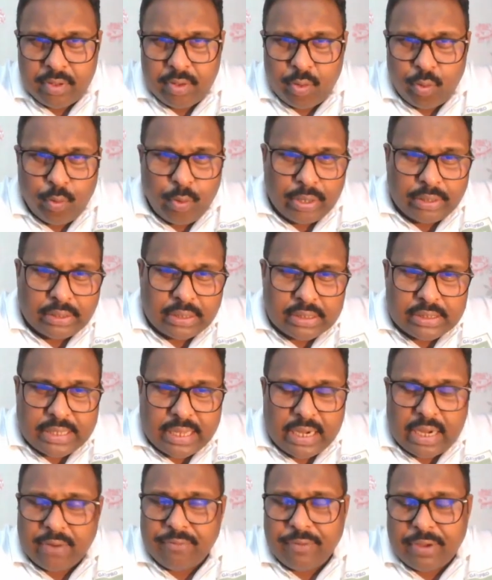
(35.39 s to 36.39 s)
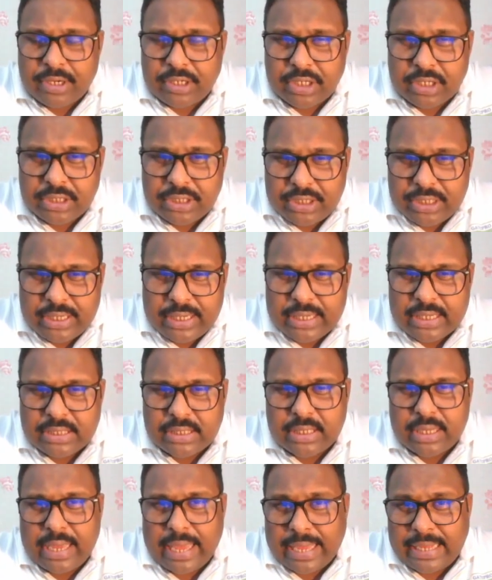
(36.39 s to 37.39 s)
where the scalar function G
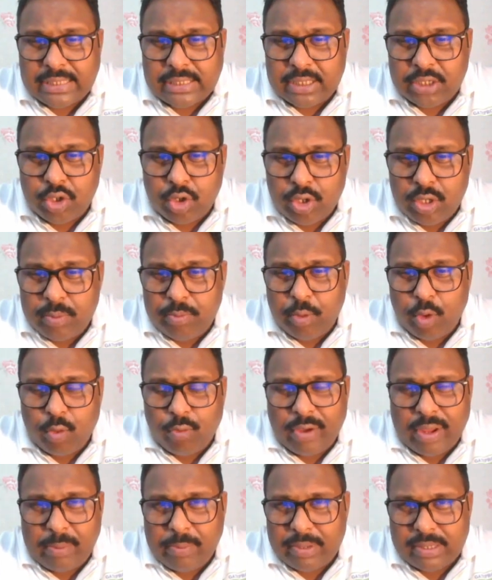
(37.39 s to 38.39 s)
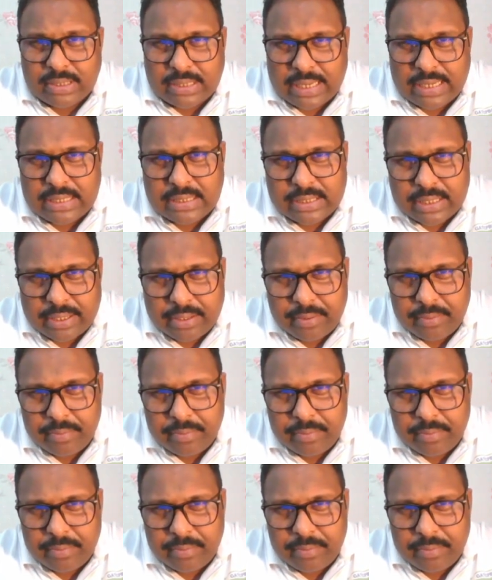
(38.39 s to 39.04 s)
is x into e power y plus sin z.